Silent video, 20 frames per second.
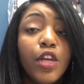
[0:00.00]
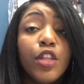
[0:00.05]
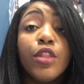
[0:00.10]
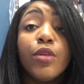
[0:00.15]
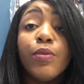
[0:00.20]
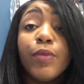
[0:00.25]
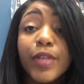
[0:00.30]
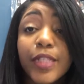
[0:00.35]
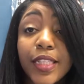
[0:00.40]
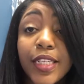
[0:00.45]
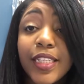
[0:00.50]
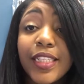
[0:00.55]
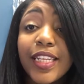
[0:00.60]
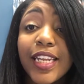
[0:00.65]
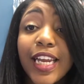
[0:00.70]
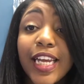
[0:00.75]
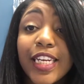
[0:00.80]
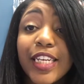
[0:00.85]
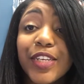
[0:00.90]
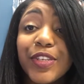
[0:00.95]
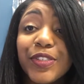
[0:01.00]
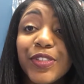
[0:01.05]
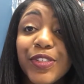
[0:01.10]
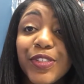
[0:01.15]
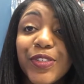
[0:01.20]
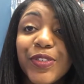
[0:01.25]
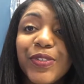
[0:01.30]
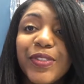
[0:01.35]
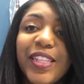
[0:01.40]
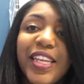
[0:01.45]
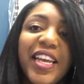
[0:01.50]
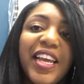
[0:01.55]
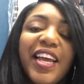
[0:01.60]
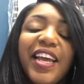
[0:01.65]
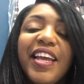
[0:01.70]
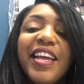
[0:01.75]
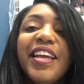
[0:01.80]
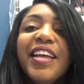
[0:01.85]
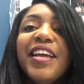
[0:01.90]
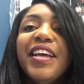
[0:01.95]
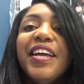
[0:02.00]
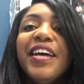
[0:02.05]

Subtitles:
The one thing that I don't do that